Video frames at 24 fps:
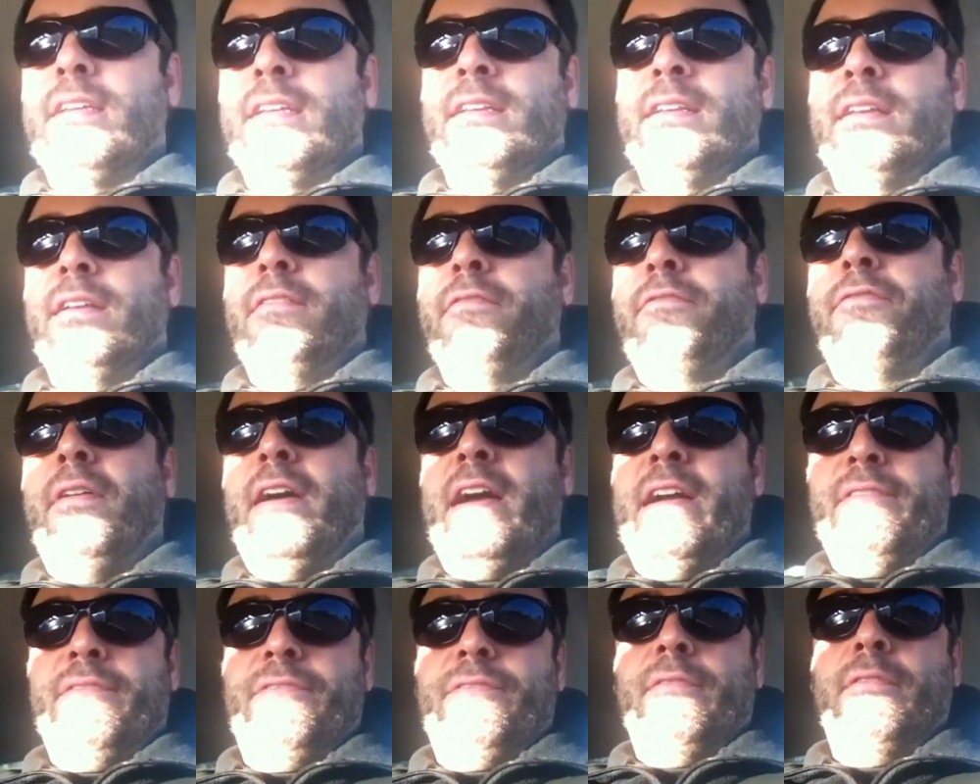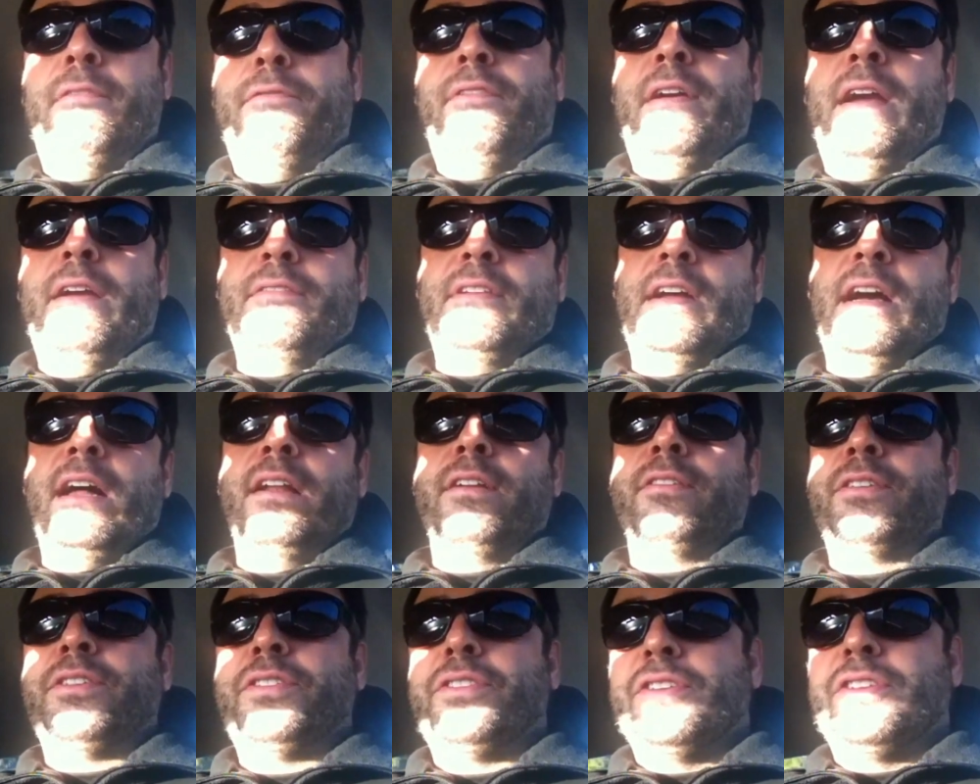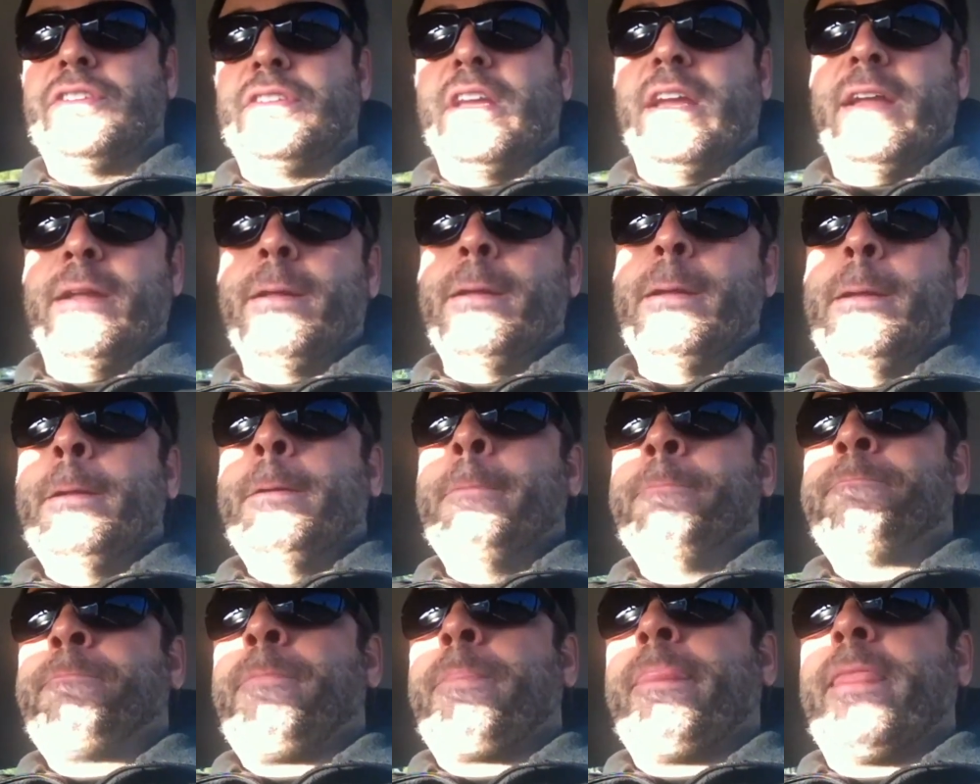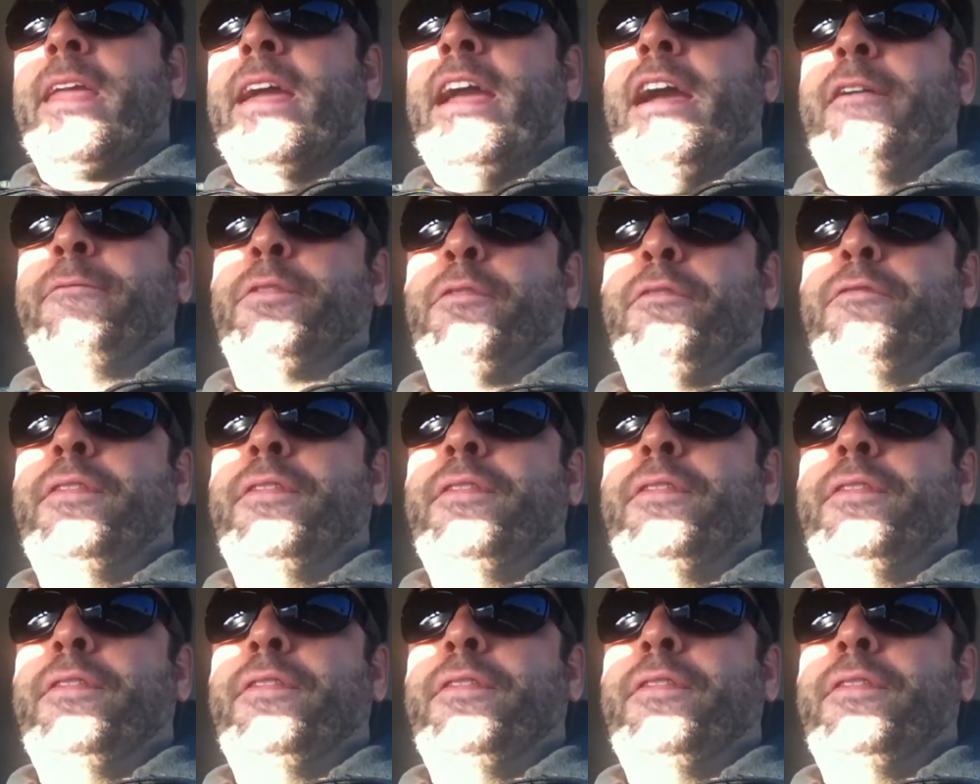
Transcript: and $5, just say, after